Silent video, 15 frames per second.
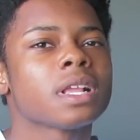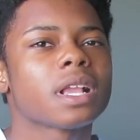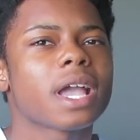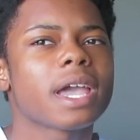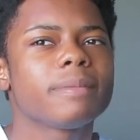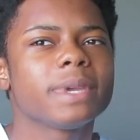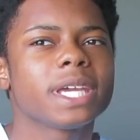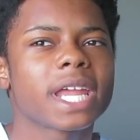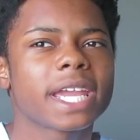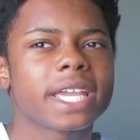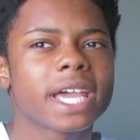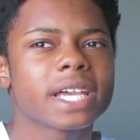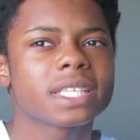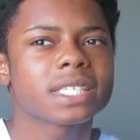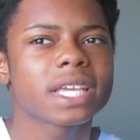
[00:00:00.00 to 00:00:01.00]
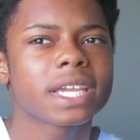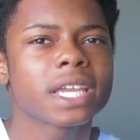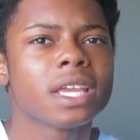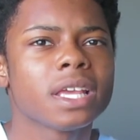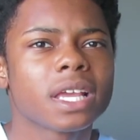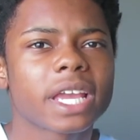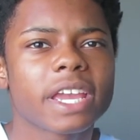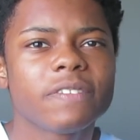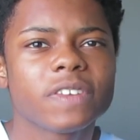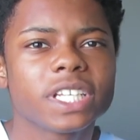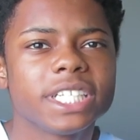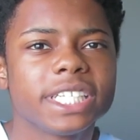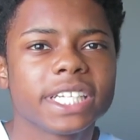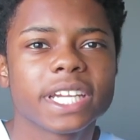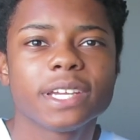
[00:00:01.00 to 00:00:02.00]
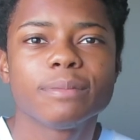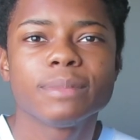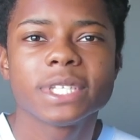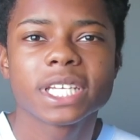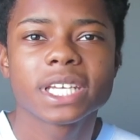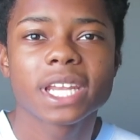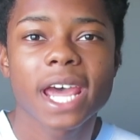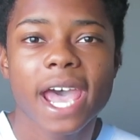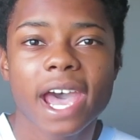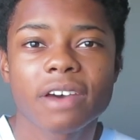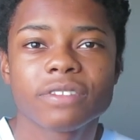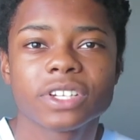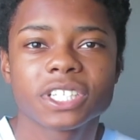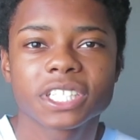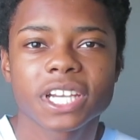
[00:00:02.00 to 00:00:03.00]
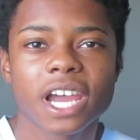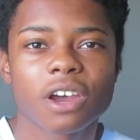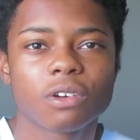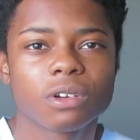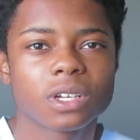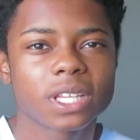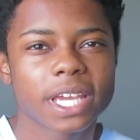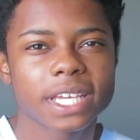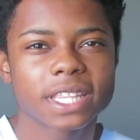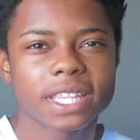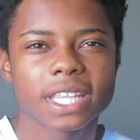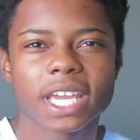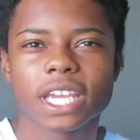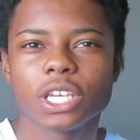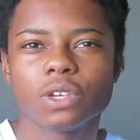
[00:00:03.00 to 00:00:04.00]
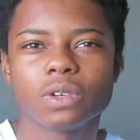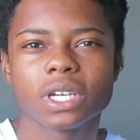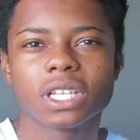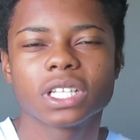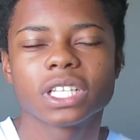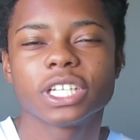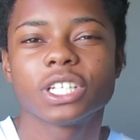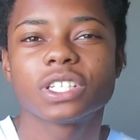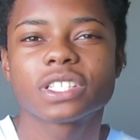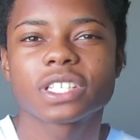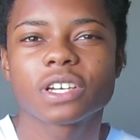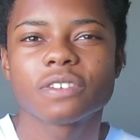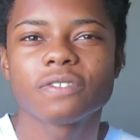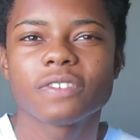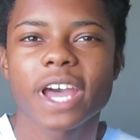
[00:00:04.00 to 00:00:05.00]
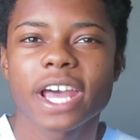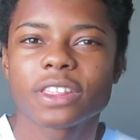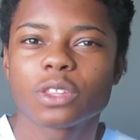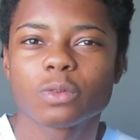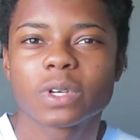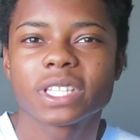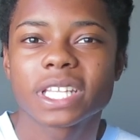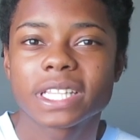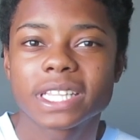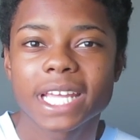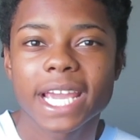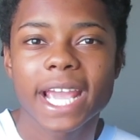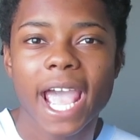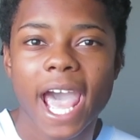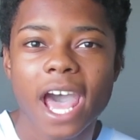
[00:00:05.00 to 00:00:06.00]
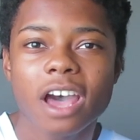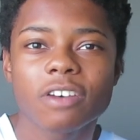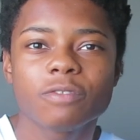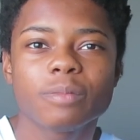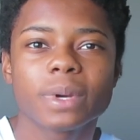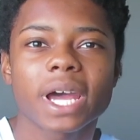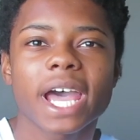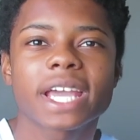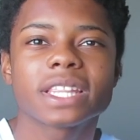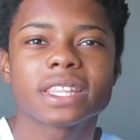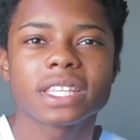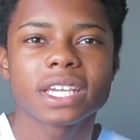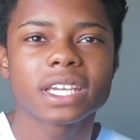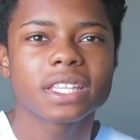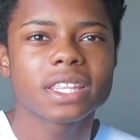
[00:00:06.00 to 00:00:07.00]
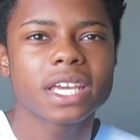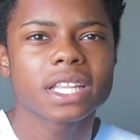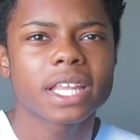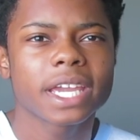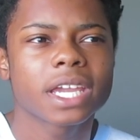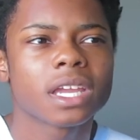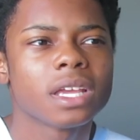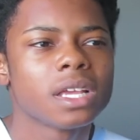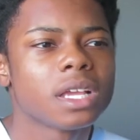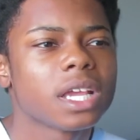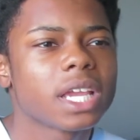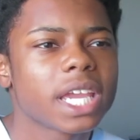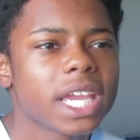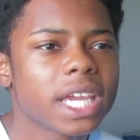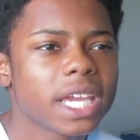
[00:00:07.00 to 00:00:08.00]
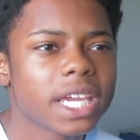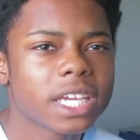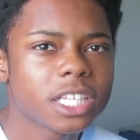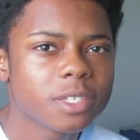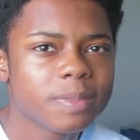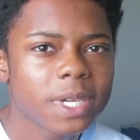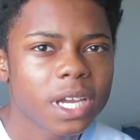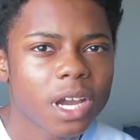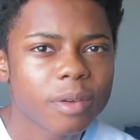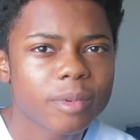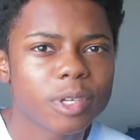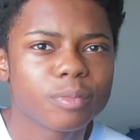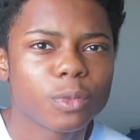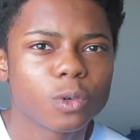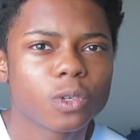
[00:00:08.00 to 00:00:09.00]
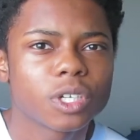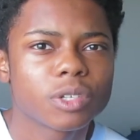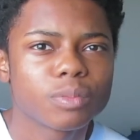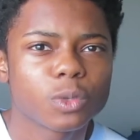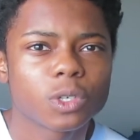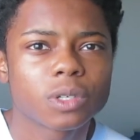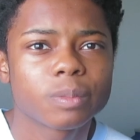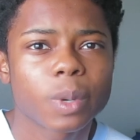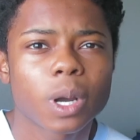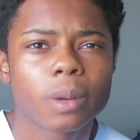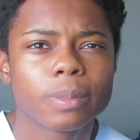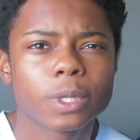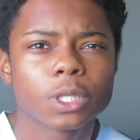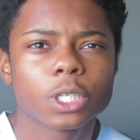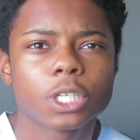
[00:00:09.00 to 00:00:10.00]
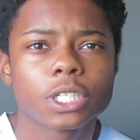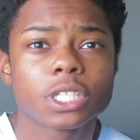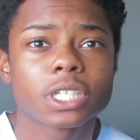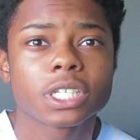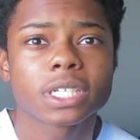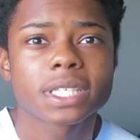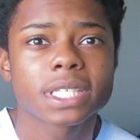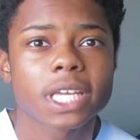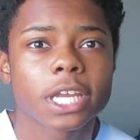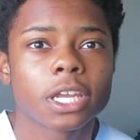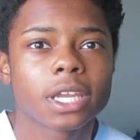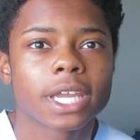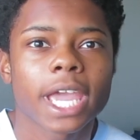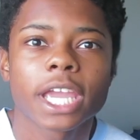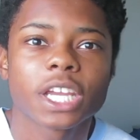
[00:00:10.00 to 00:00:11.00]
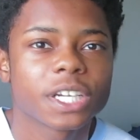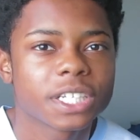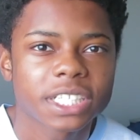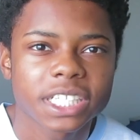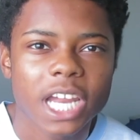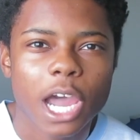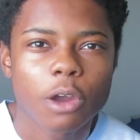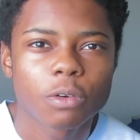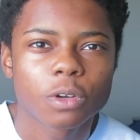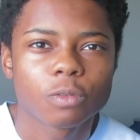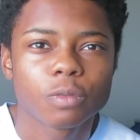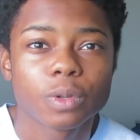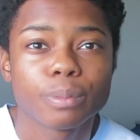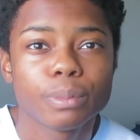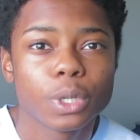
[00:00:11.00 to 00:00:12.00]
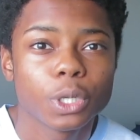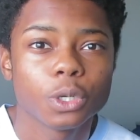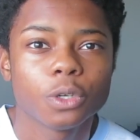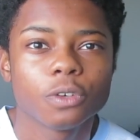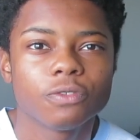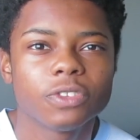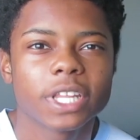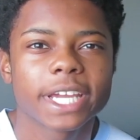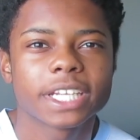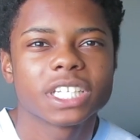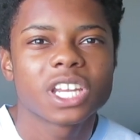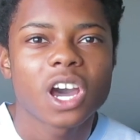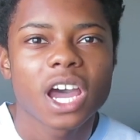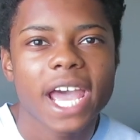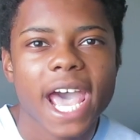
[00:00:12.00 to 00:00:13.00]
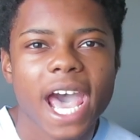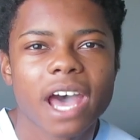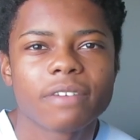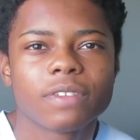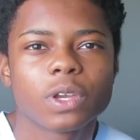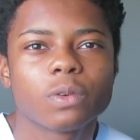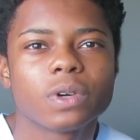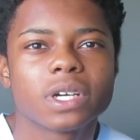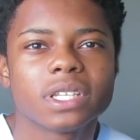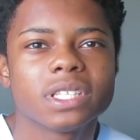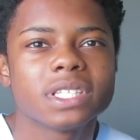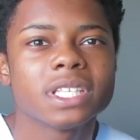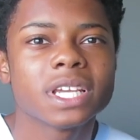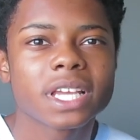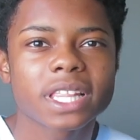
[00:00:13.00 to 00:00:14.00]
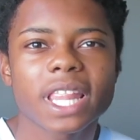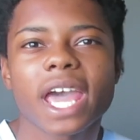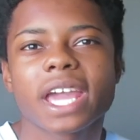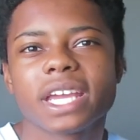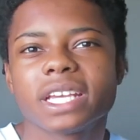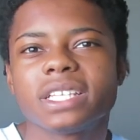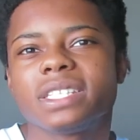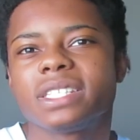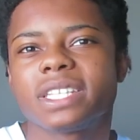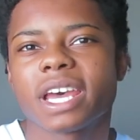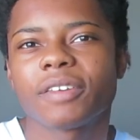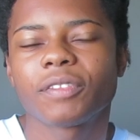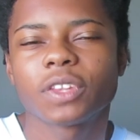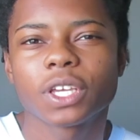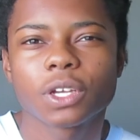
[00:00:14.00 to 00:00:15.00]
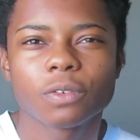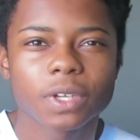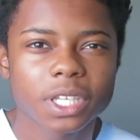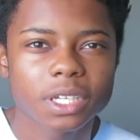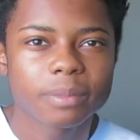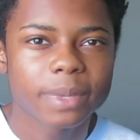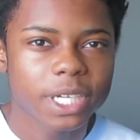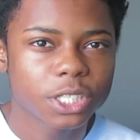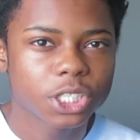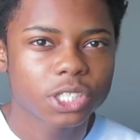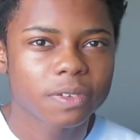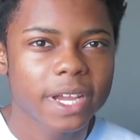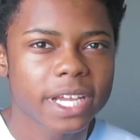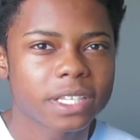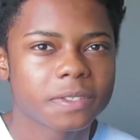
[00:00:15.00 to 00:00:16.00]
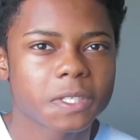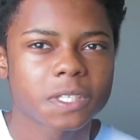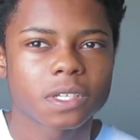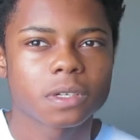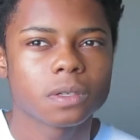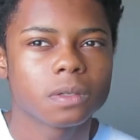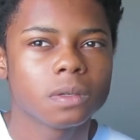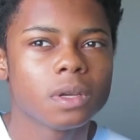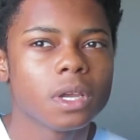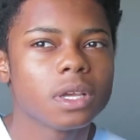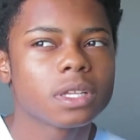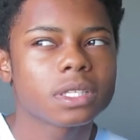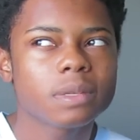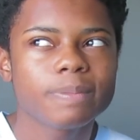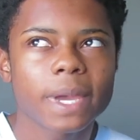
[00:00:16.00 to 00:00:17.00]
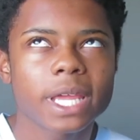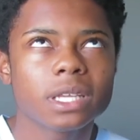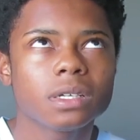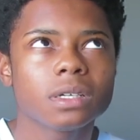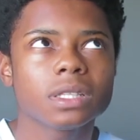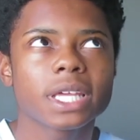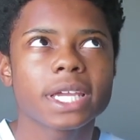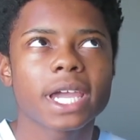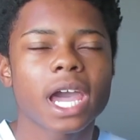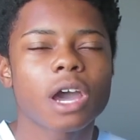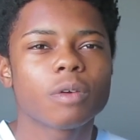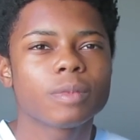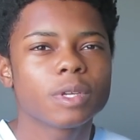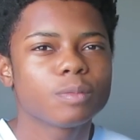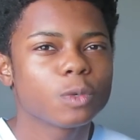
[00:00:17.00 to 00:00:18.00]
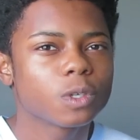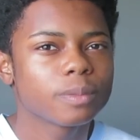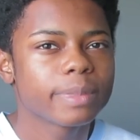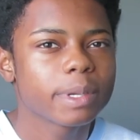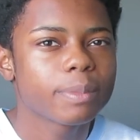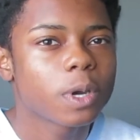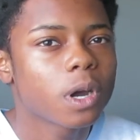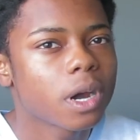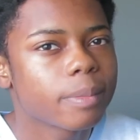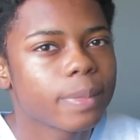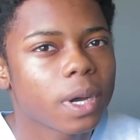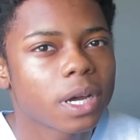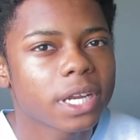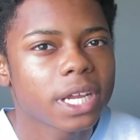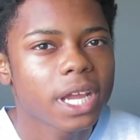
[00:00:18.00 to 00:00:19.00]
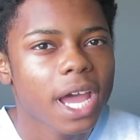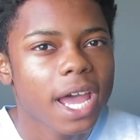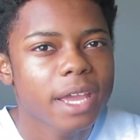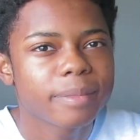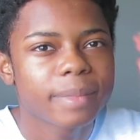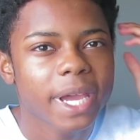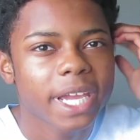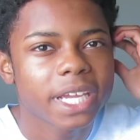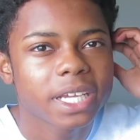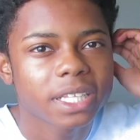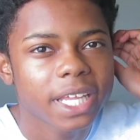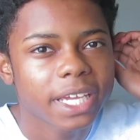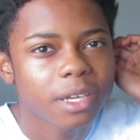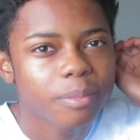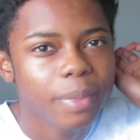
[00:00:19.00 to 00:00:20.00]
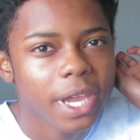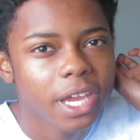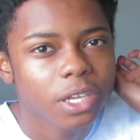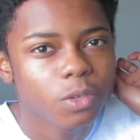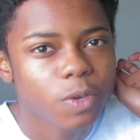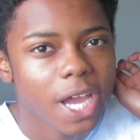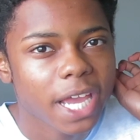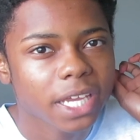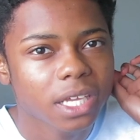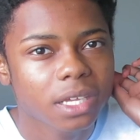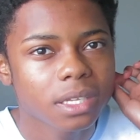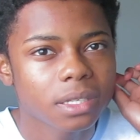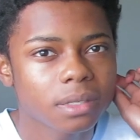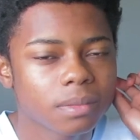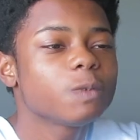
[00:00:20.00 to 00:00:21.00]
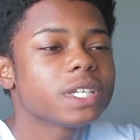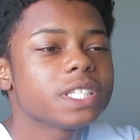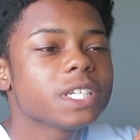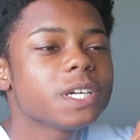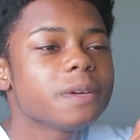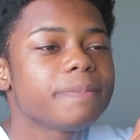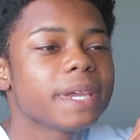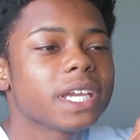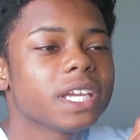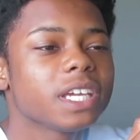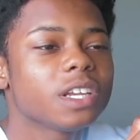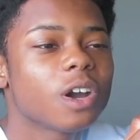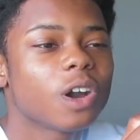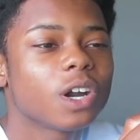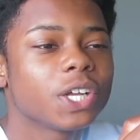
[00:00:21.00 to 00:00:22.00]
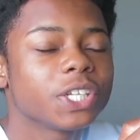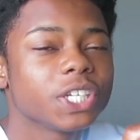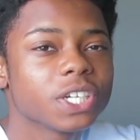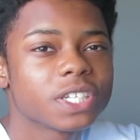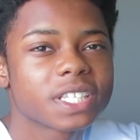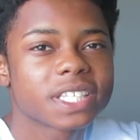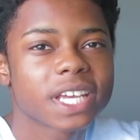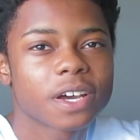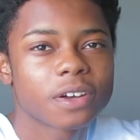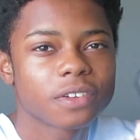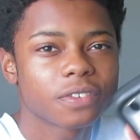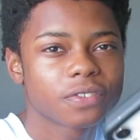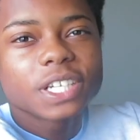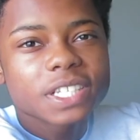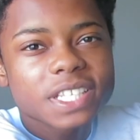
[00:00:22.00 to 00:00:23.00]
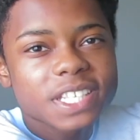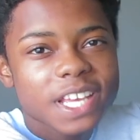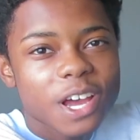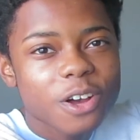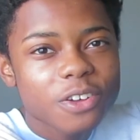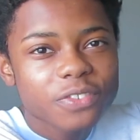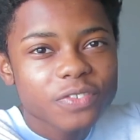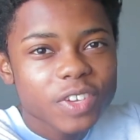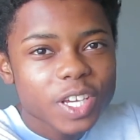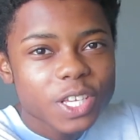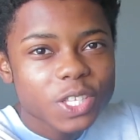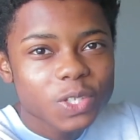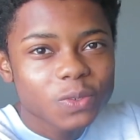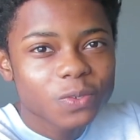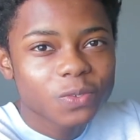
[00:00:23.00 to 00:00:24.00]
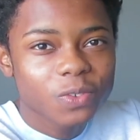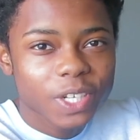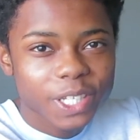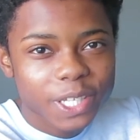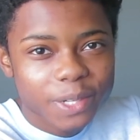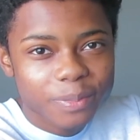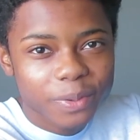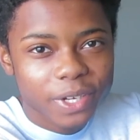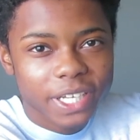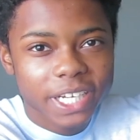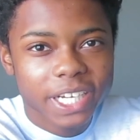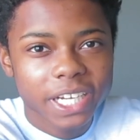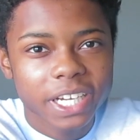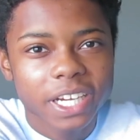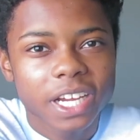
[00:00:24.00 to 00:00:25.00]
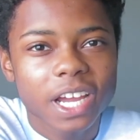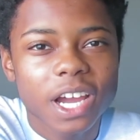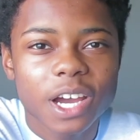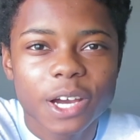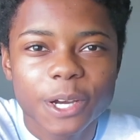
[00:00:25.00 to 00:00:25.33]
I mean, I guess like if a gym did have a shower, like that you could clean yourself at the one that they have, but I think that like it is becoming more and more popular to just like get your shower removed, like not having one. That is definitely a really big trend, so depending on like how many more people hop on it, I might like bandwagon. What's your opinion on yourself? Yourself is really pretty.